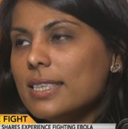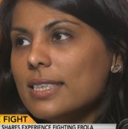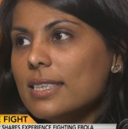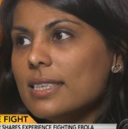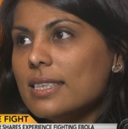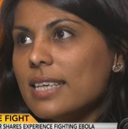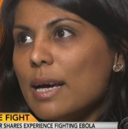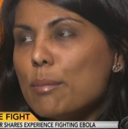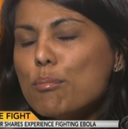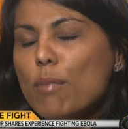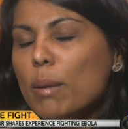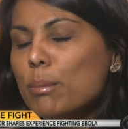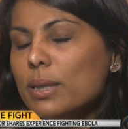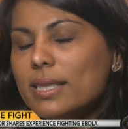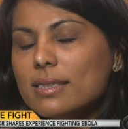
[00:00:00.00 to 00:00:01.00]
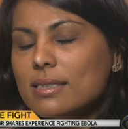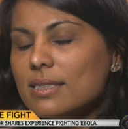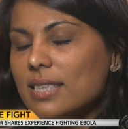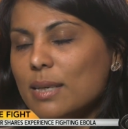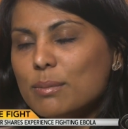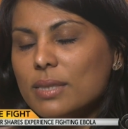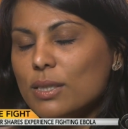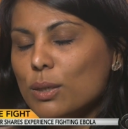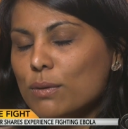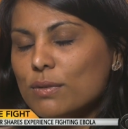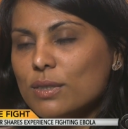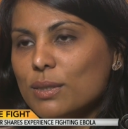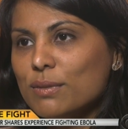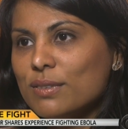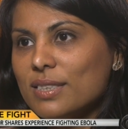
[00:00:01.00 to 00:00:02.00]
he kept mumbling the same thing over
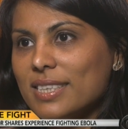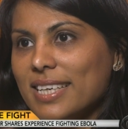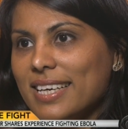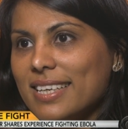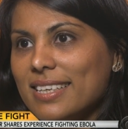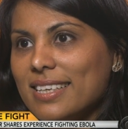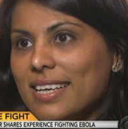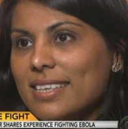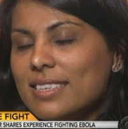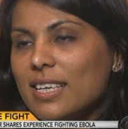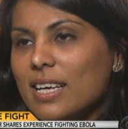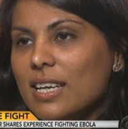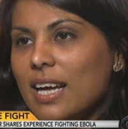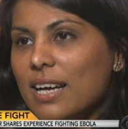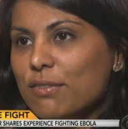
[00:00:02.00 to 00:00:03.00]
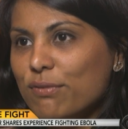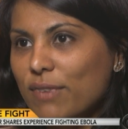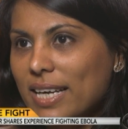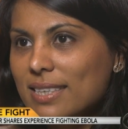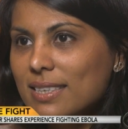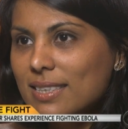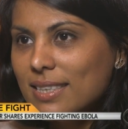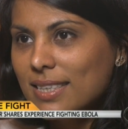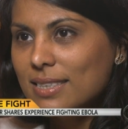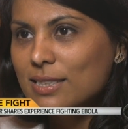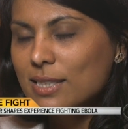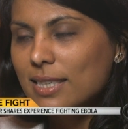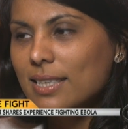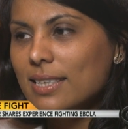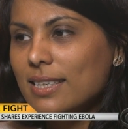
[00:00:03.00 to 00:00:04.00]
and over again. And then I finally leaned
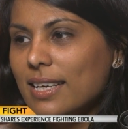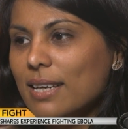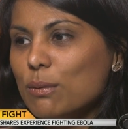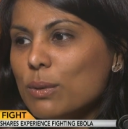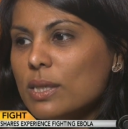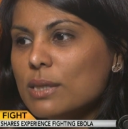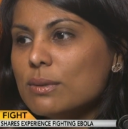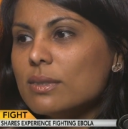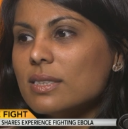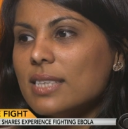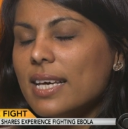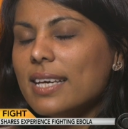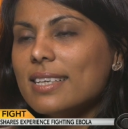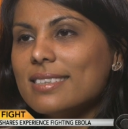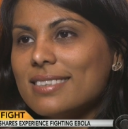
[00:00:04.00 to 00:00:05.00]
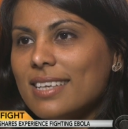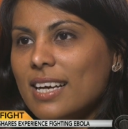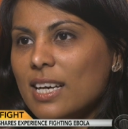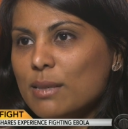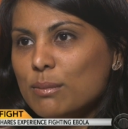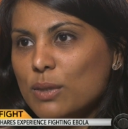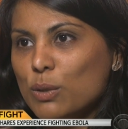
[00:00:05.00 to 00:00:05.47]
in, and what he was saying is, I'm